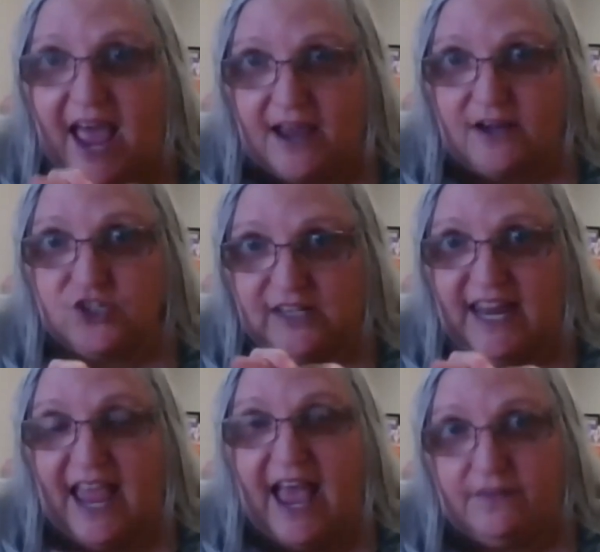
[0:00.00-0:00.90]

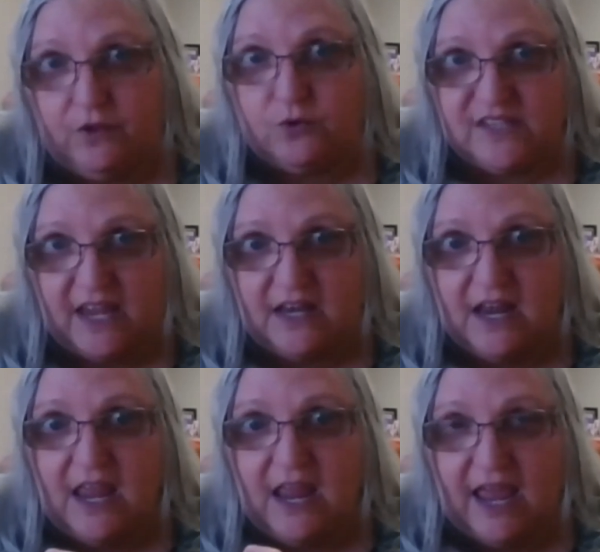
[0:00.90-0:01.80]
actually add those in
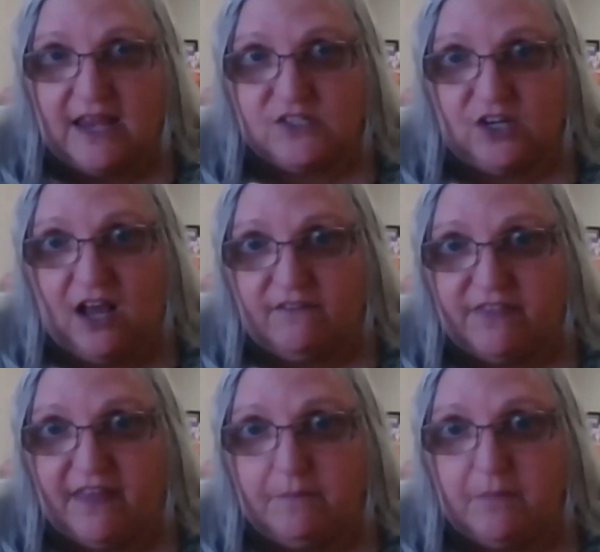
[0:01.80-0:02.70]
and to
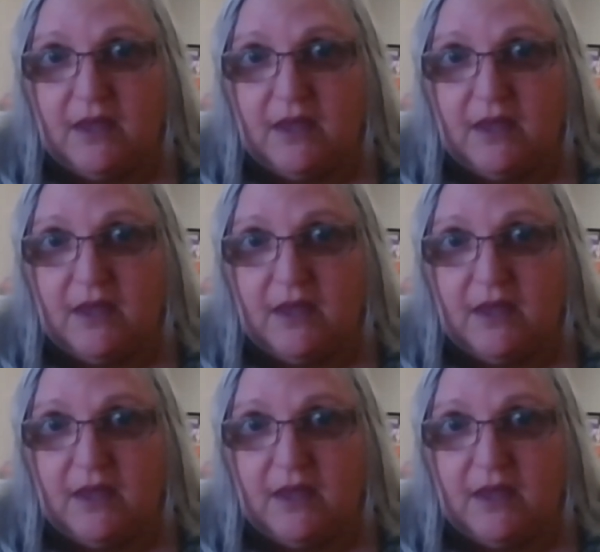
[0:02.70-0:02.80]
cover them.